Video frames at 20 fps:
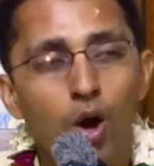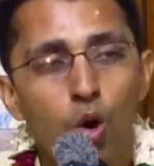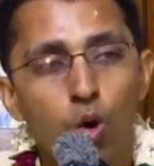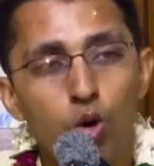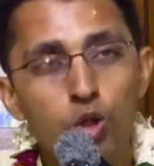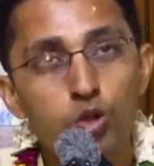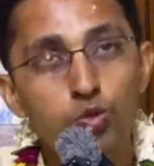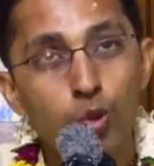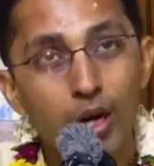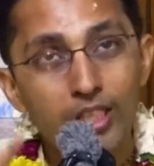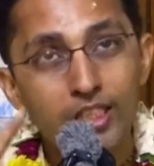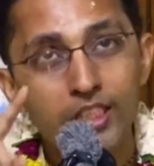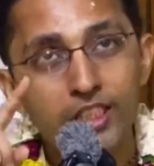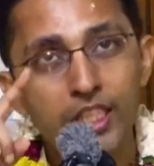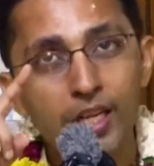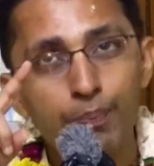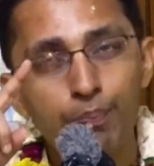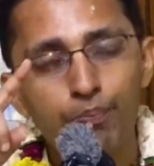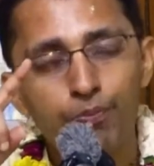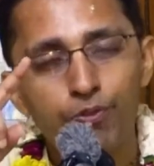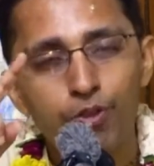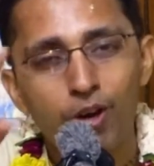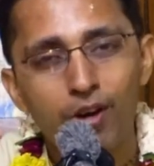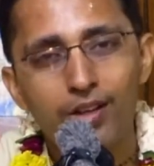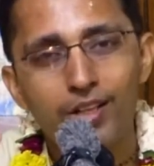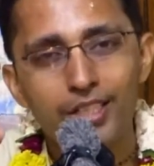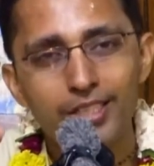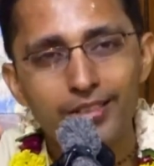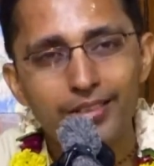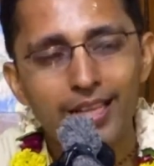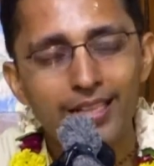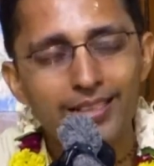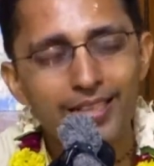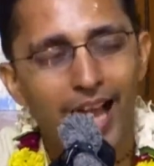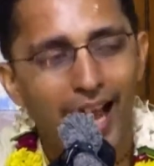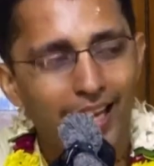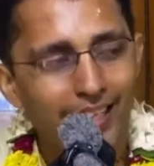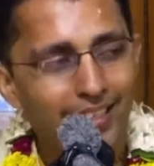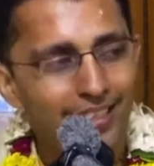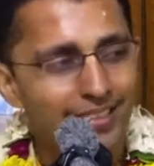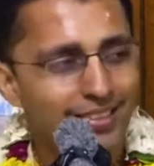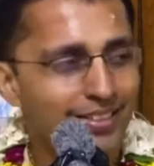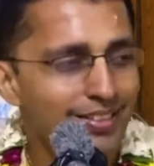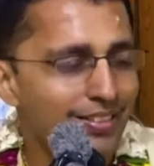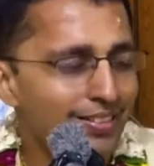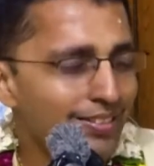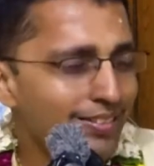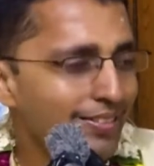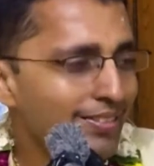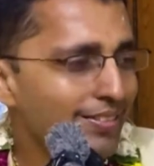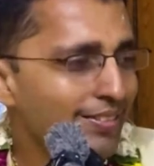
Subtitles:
whose worship for Krishna is the highest.